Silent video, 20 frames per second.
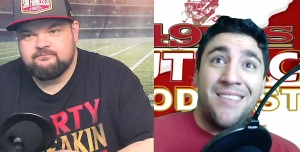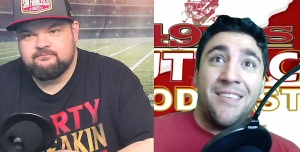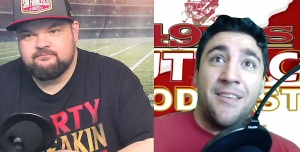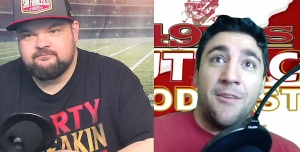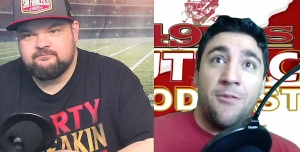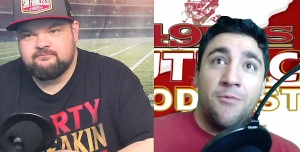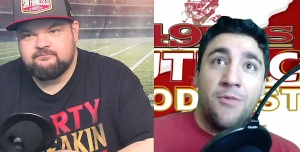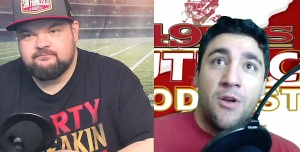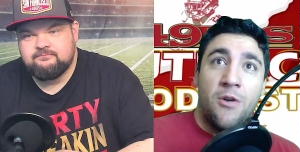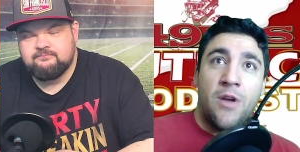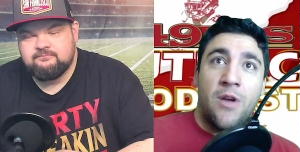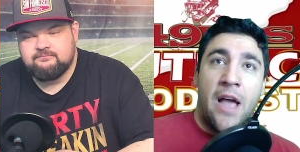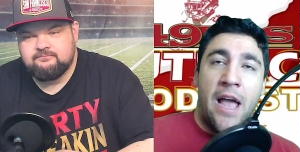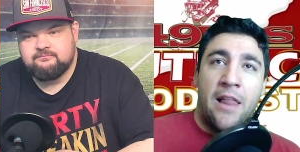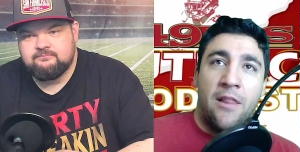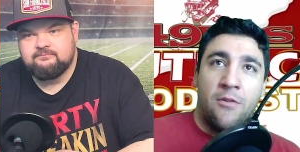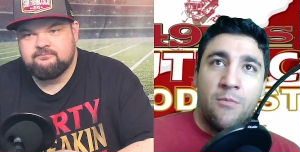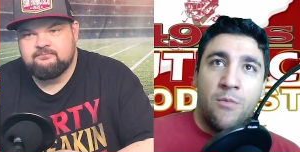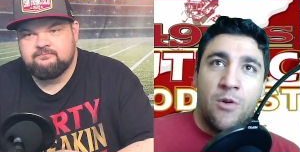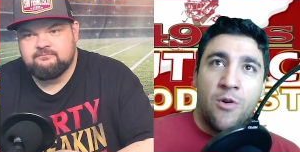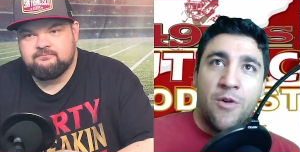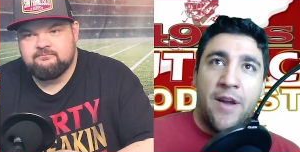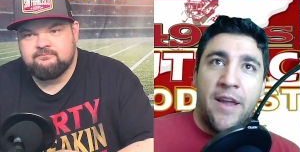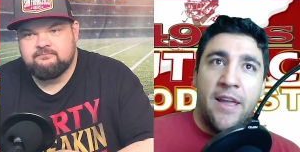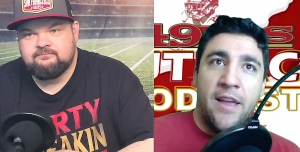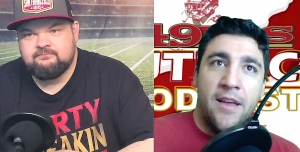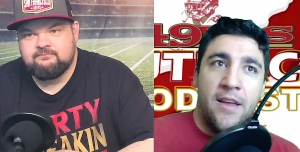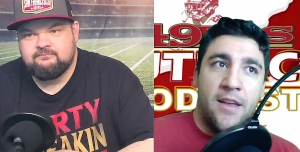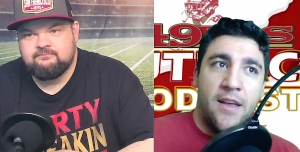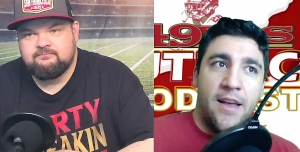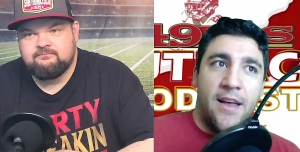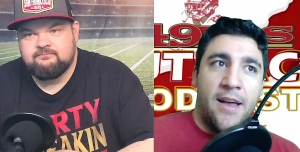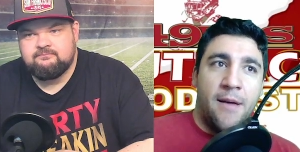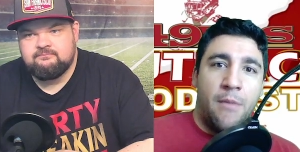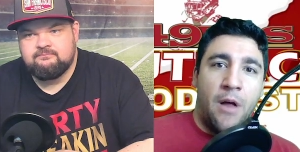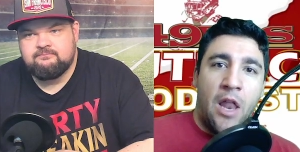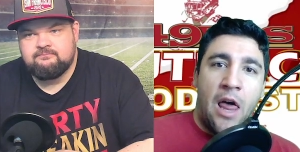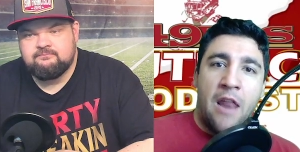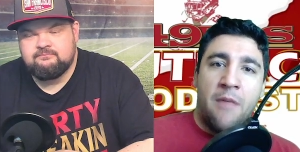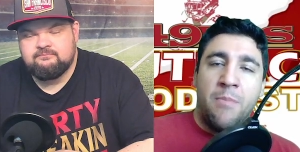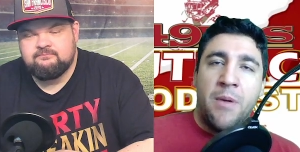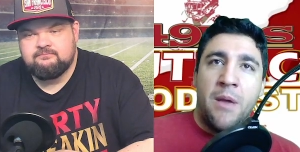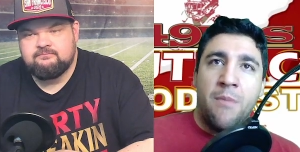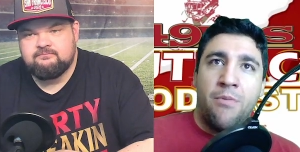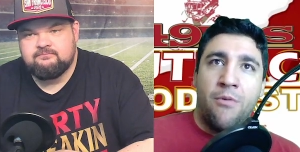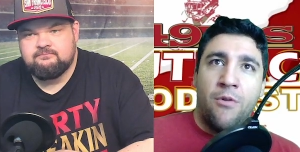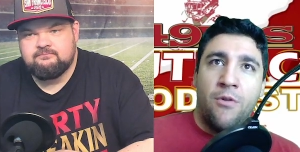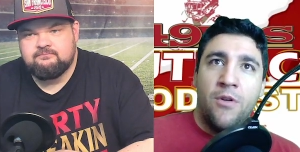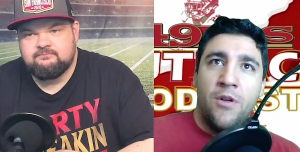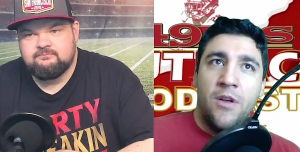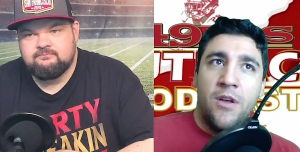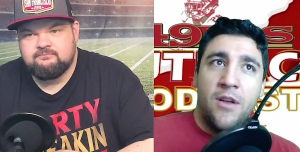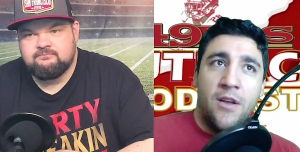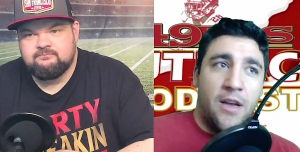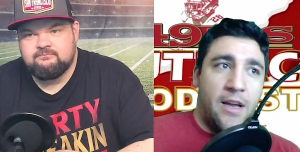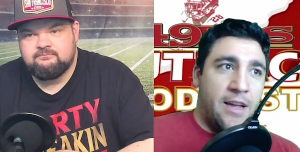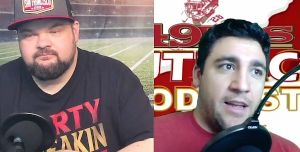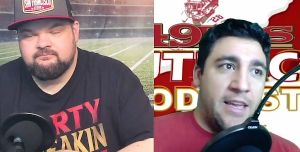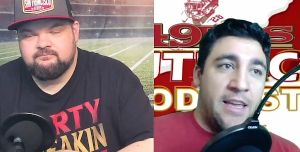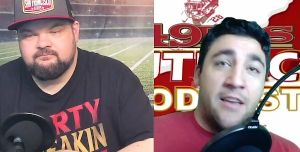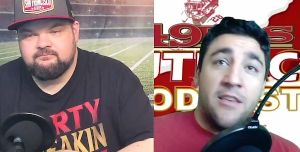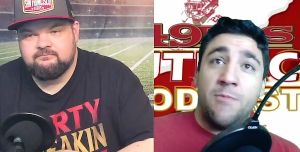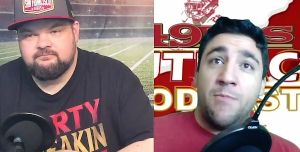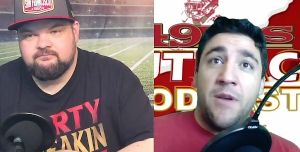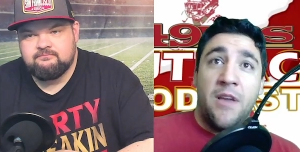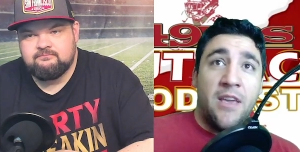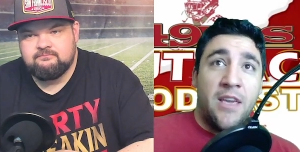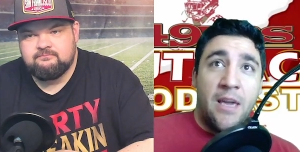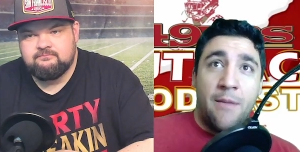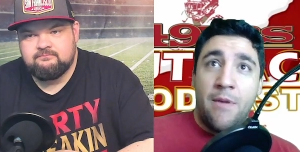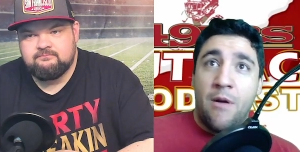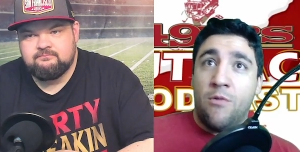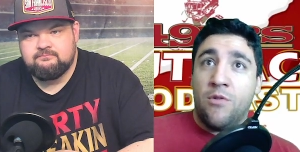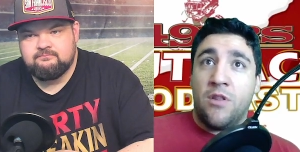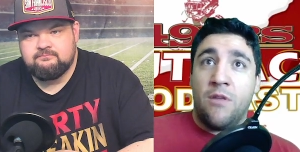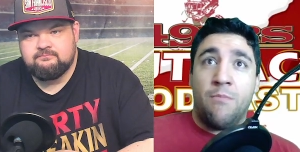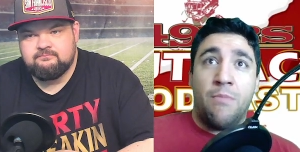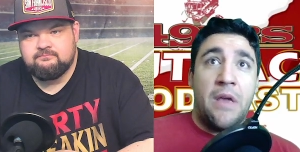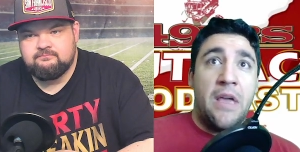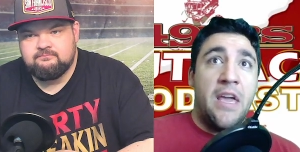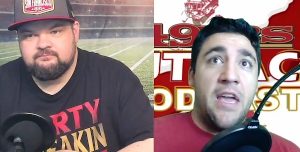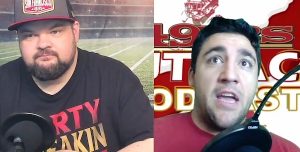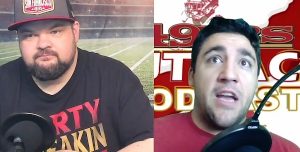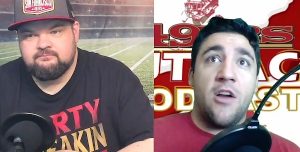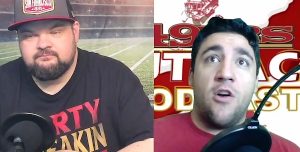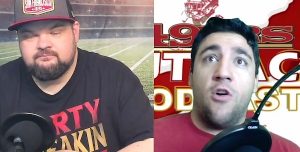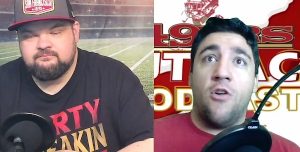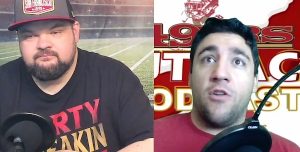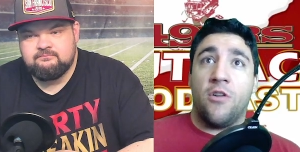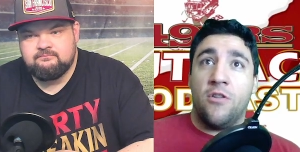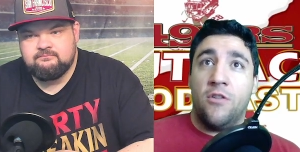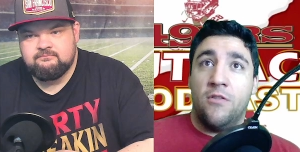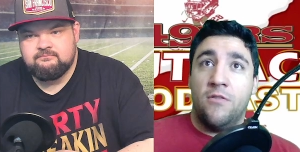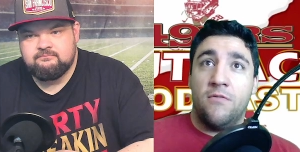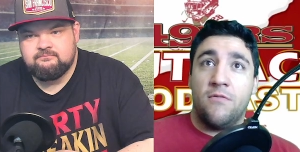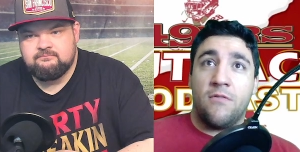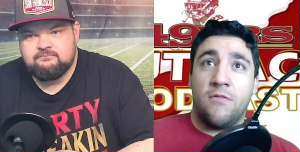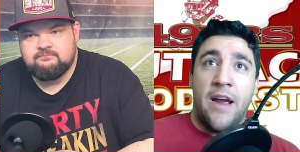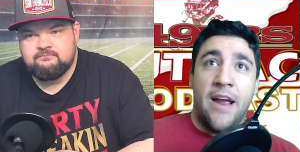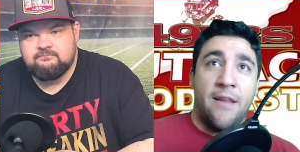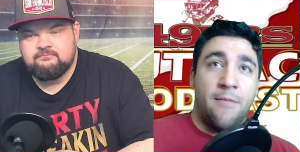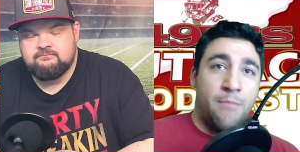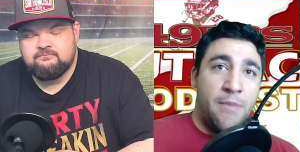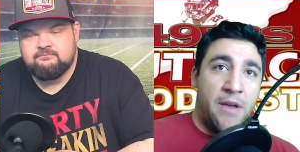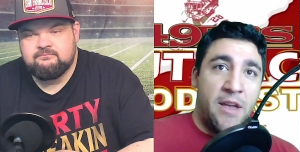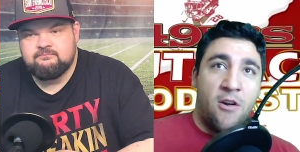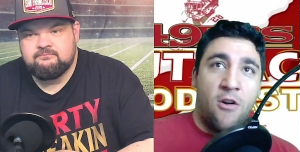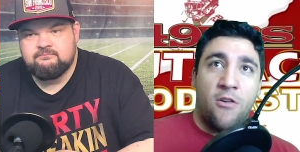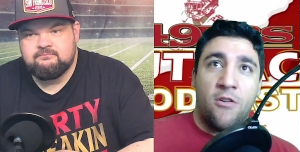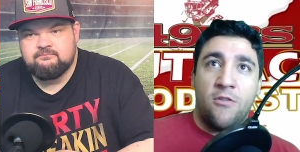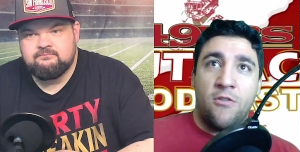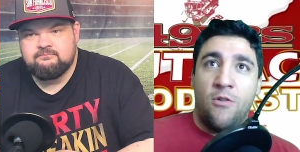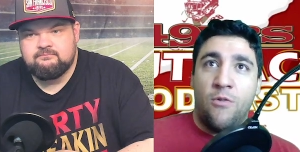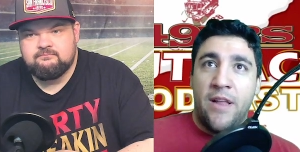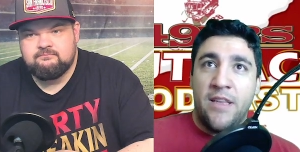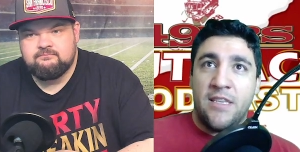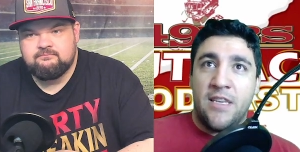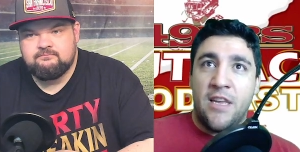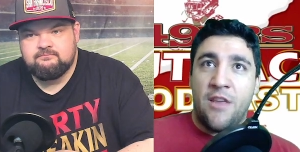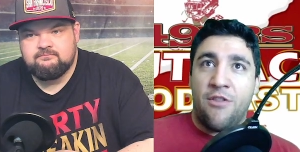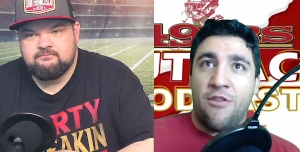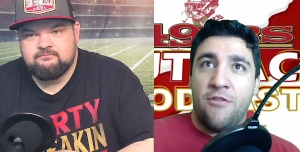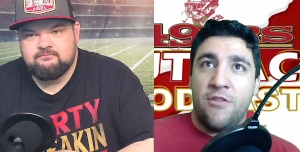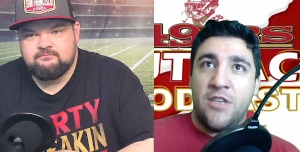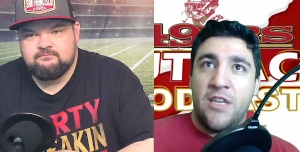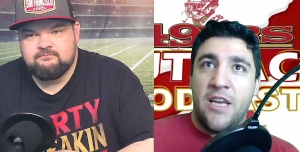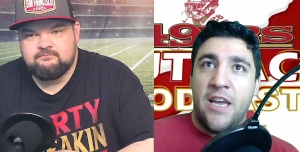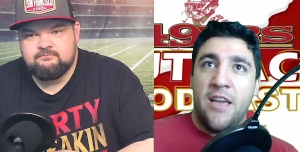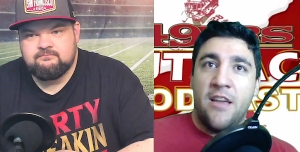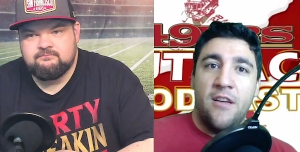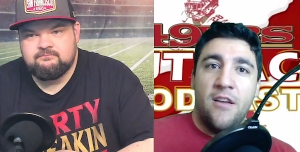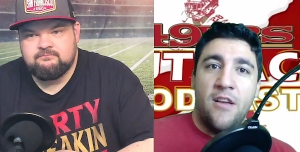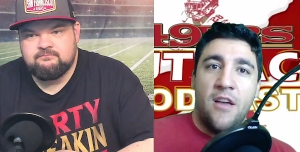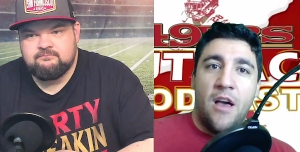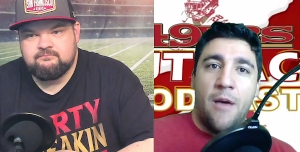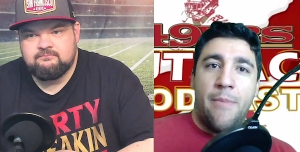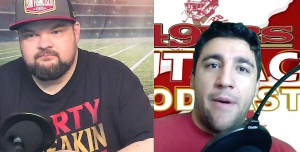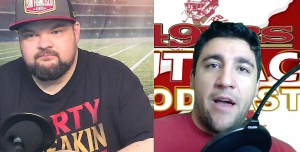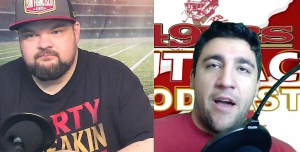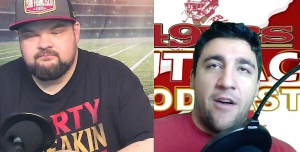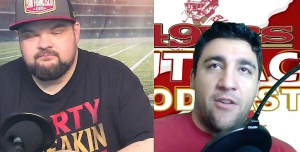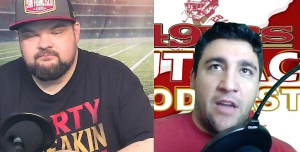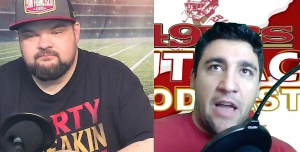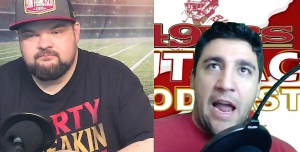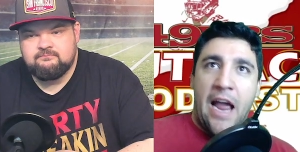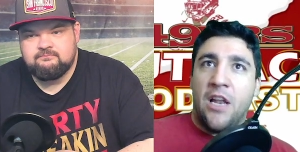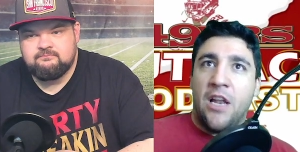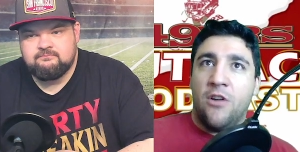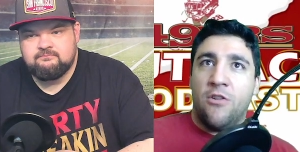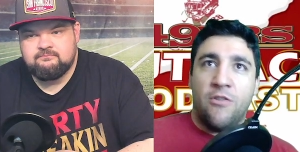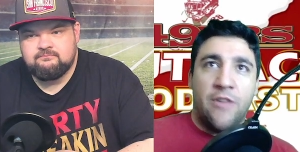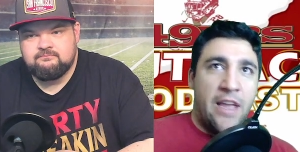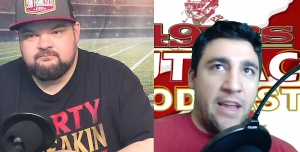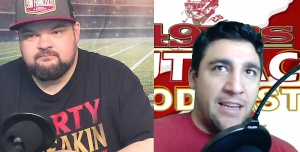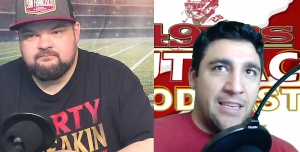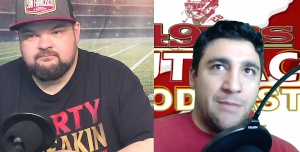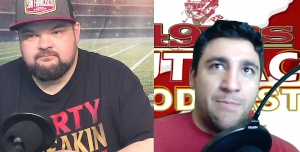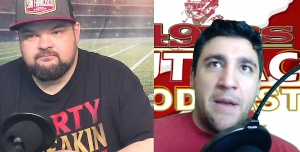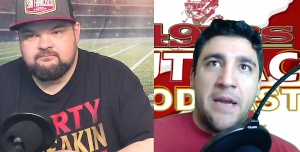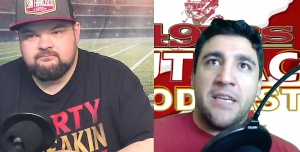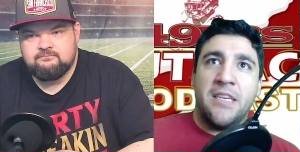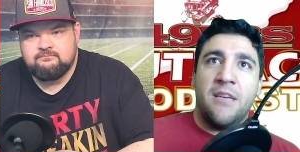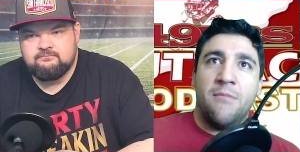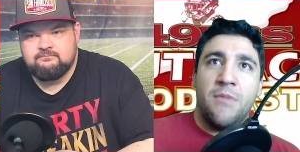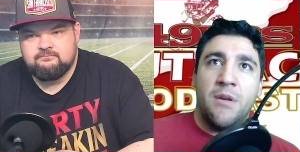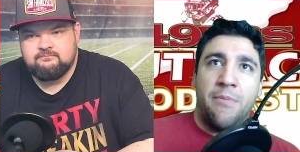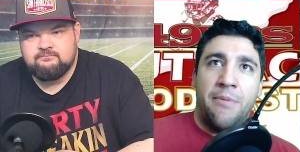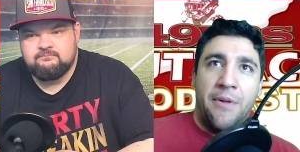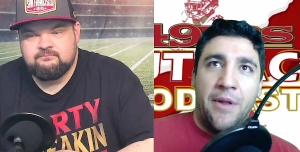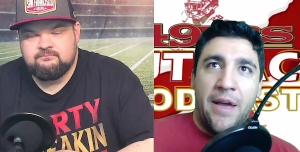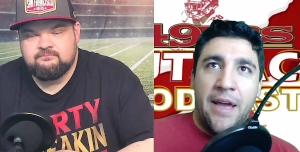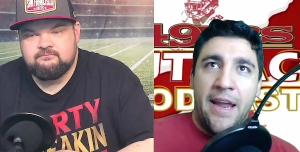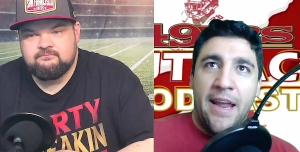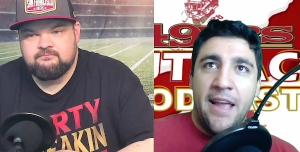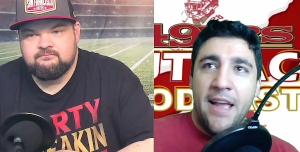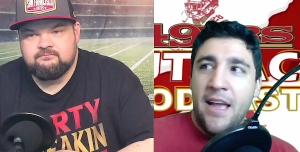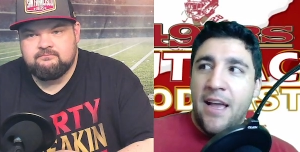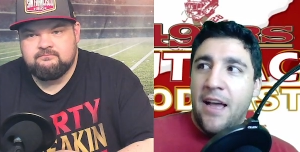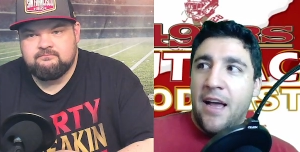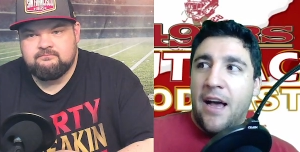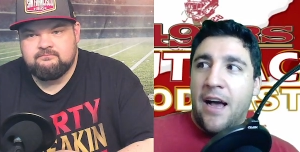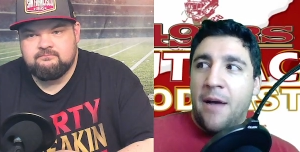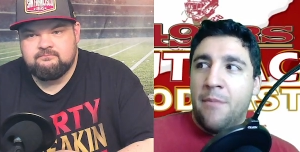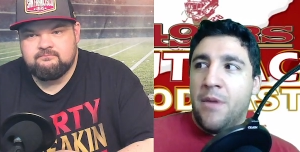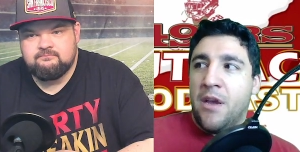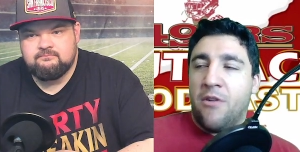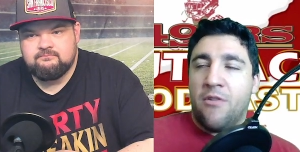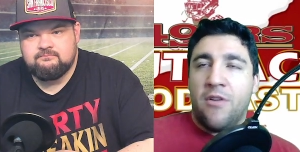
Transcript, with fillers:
Speaker 1: still no Kyler Murray. Um, a lot of people, uh, ESPN came out with a big article, right? Big article Wednesday, Thursday about how Kyler, they expect him to play. I'm